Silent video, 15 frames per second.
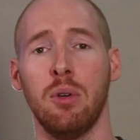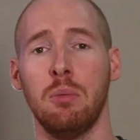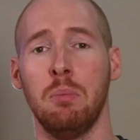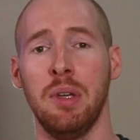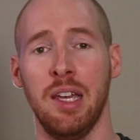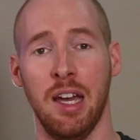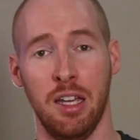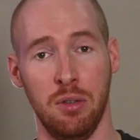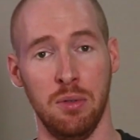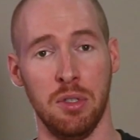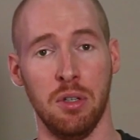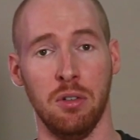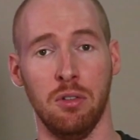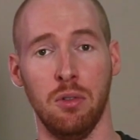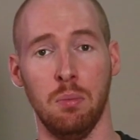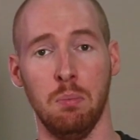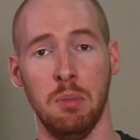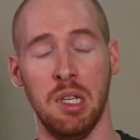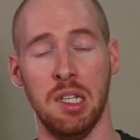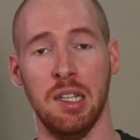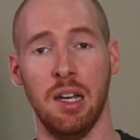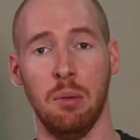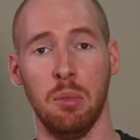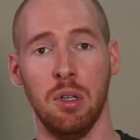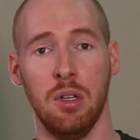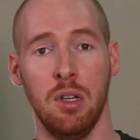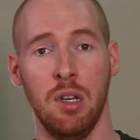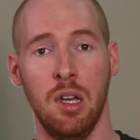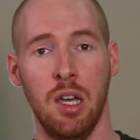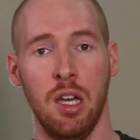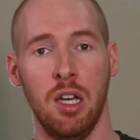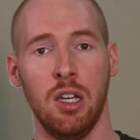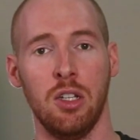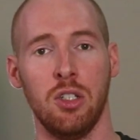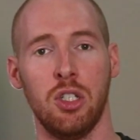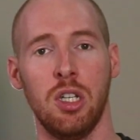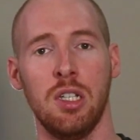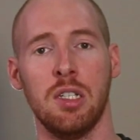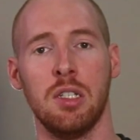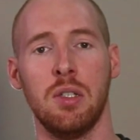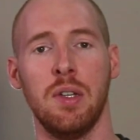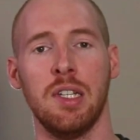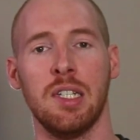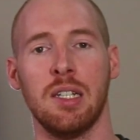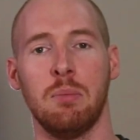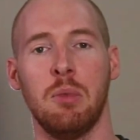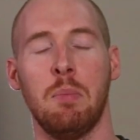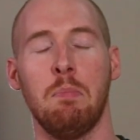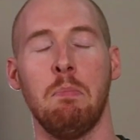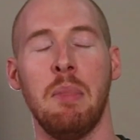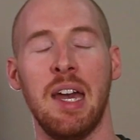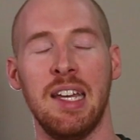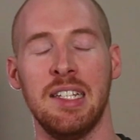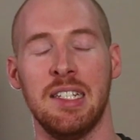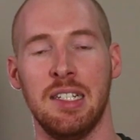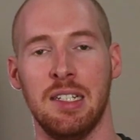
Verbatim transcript: BI user group meetup. She is doing some amazing